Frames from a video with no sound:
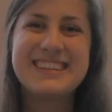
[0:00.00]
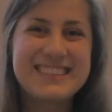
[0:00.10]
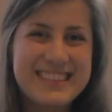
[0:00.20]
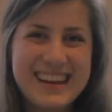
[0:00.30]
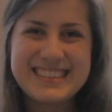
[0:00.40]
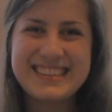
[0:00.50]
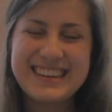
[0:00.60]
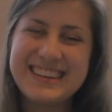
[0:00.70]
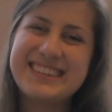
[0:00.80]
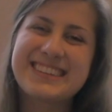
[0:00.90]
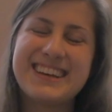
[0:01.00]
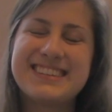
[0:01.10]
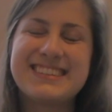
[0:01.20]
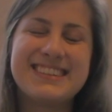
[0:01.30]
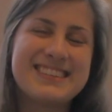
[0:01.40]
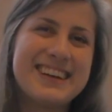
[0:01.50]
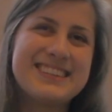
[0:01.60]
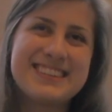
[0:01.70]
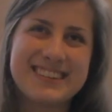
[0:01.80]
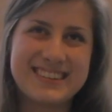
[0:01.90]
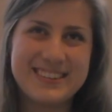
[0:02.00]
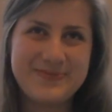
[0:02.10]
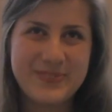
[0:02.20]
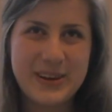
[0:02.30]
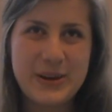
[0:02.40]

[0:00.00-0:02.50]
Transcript: So lastly, he discusses the science tikkun,